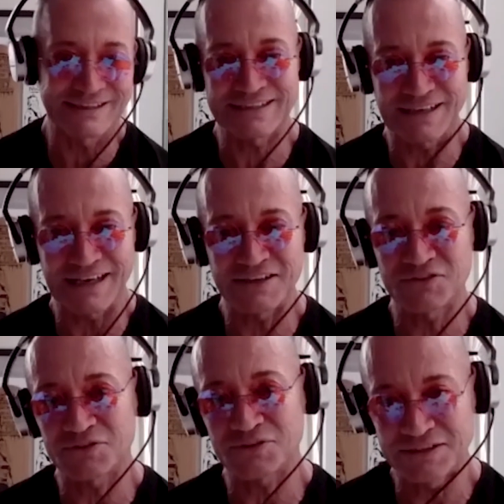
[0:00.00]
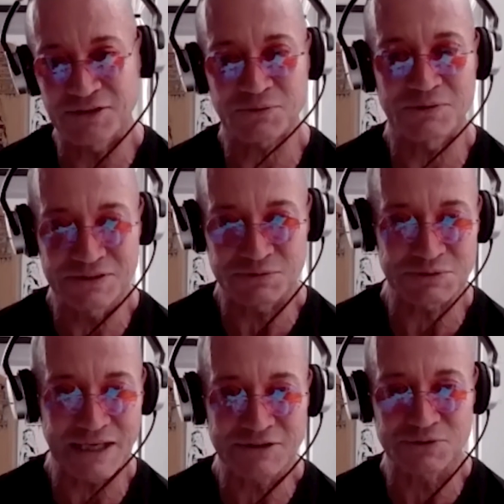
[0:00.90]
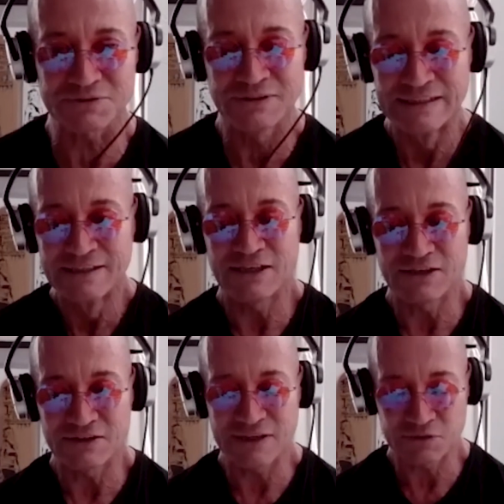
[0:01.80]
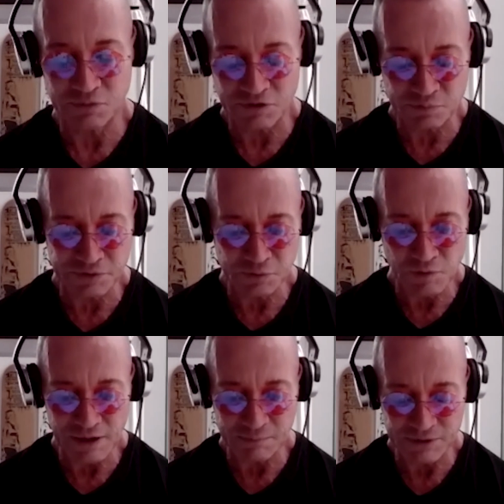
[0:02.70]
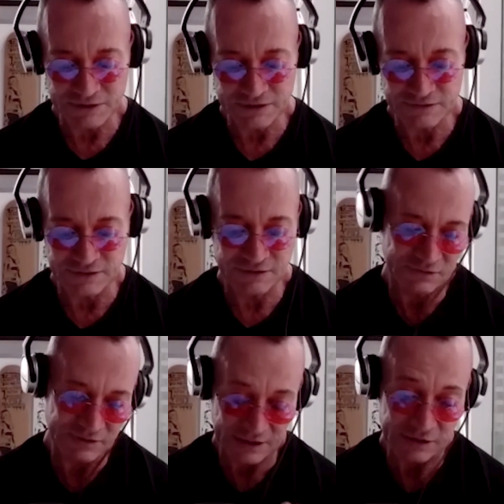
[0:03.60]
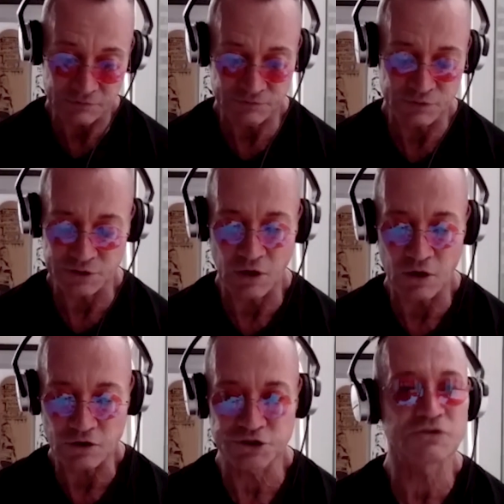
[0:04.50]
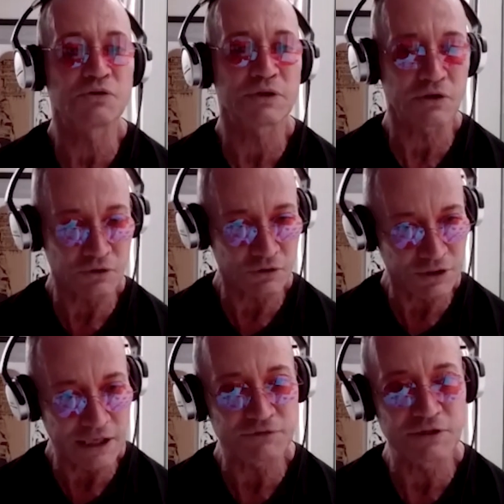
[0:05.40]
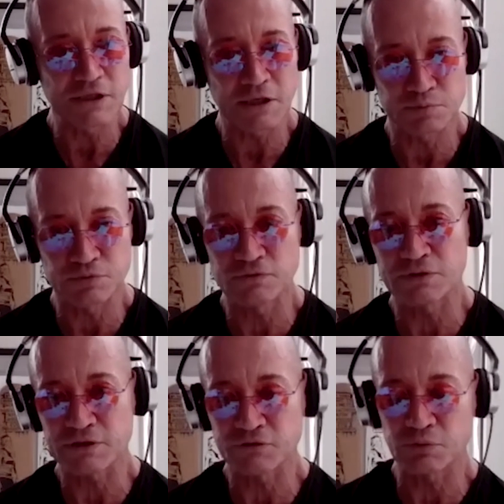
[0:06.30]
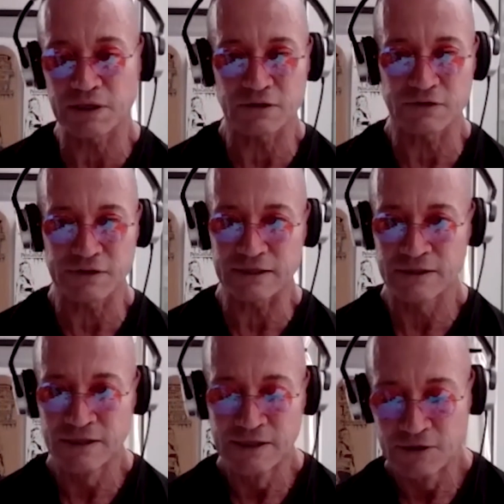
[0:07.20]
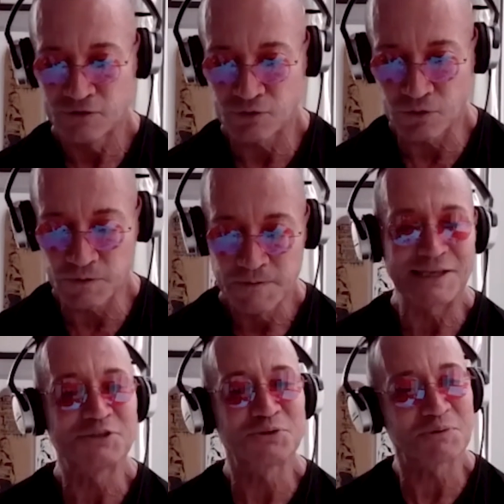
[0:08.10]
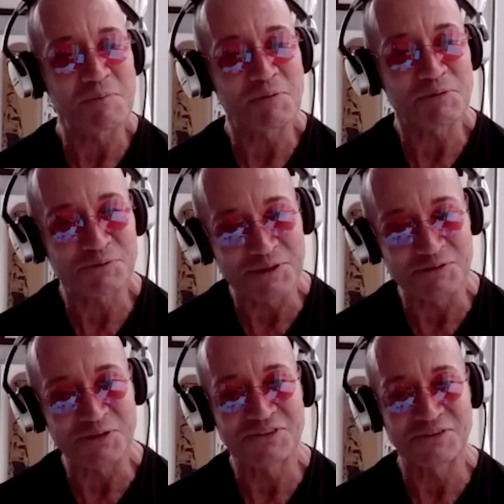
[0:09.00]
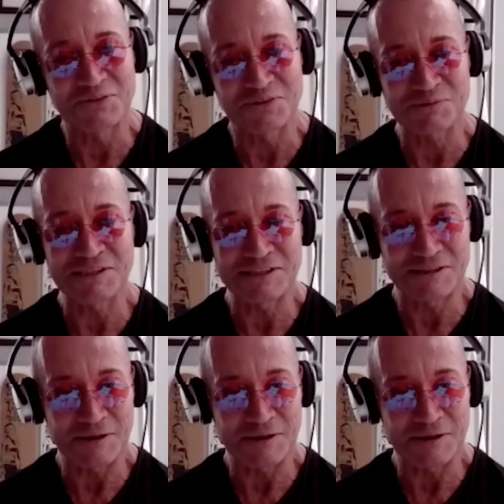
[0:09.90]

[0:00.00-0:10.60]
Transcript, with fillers: catalyzer, and the other one the reactor. Uh, mm-hmm. that works pretty well, but it's it's kind of very harsh. It's going on the FDA approval as well on that. So, and I do remember when I was in the street,